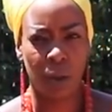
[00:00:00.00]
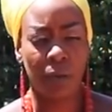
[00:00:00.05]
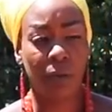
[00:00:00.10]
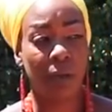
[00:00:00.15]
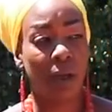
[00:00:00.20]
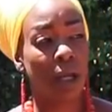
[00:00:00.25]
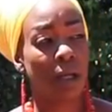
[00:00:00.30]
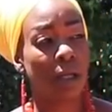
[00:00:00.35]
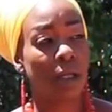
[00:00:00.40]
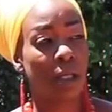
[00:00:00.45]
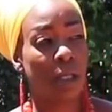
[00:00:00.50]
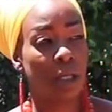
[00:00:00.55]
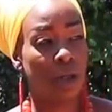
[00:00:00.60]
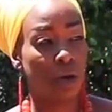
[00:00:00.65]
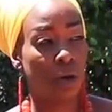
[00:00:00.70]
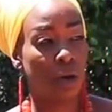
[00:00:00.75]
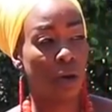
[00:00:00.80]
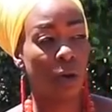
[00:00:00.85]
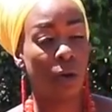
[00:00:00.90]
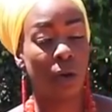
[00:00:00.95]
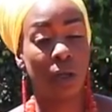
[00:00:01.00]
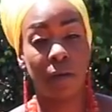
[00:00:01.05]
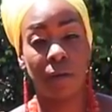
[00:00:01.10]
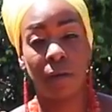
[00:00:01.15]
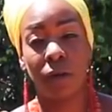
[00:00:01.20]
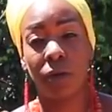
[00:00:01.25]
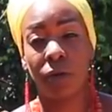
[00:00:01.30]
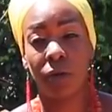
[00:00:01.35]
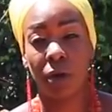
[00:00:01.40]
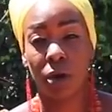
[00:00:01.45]
And then,
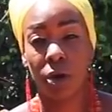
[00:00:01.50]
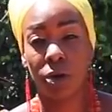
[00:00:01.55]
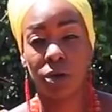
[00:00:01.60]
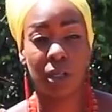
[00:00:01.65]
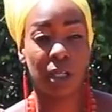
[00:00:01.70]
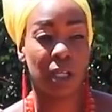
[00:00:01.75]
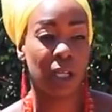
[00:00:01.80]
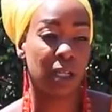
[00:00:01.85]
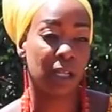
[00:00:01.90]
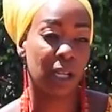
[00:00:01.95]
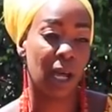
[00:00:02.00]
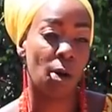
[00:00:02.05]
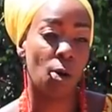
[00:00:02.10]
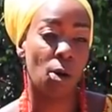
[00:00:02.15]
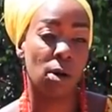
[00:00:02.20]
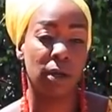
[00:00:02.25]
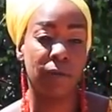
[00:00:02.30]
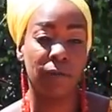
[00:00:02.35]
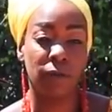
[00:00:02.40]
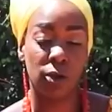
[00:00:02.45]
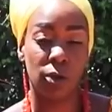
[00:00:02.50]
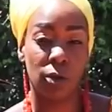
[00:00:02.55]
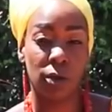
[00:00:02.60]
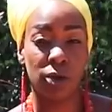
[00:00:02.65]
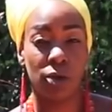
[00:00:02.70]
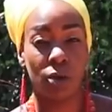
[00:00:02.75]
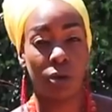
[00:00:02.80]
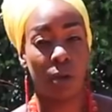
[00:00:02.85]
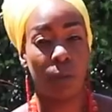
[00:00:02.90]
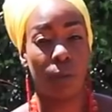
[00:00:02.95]
even on the continent, now if you go
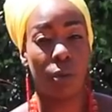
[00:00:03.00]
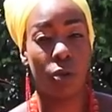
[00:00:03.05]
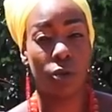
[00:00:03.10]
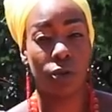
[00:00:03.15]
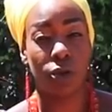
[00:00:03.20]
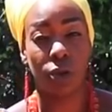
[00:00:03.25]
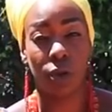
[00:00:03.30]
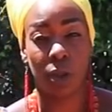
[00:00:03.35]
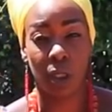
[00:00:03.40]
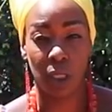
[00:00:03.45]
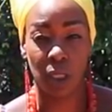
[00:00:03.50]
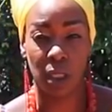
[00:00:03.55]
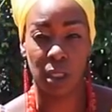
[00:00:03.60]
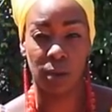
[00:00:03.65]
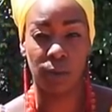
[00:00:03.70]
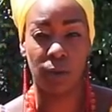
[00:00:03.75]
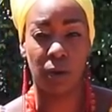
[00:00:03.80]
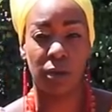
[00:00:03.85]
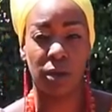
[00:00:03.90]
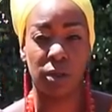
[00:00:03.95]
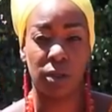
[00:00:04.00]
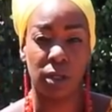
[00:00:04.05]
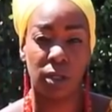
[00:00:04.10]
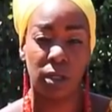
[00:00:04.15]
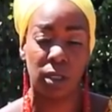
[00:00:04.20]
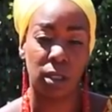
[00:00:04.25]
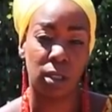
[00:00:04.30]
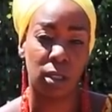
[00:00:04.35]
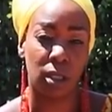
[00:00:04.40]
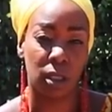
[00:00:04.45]
into the Portuguese brothers
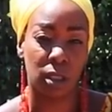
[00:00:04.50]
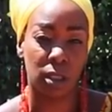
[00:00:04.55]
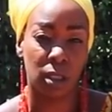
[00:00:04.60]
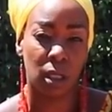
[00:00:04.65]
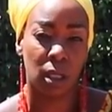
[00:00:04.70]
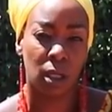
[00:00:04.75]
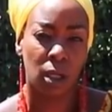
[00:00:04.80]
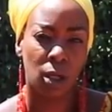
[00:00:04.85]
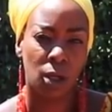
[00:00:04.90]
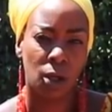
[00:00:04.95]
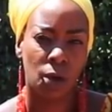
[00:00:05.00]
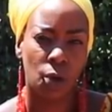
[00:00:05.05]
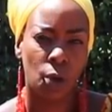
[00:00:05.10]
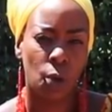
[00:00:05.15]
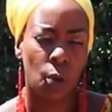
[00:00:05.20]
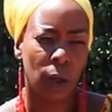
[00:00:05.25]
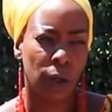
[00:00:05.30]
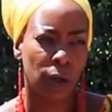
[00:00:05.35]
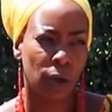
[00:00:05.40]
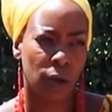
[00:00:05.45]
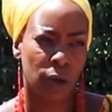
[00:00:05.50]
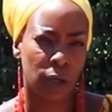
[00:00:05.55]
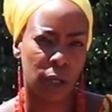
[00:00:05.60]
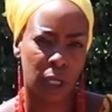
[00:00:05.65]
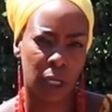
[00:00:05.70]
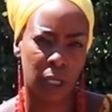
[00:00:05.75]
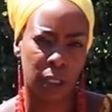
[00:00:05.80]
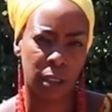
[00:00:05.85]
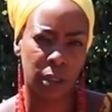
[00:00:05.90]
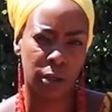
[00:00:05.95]
and sisters who we're not
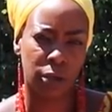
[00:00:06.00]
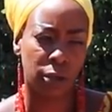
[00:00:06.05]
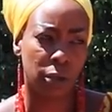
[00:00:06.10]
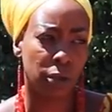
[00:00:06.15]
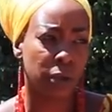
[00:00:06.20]
connected to.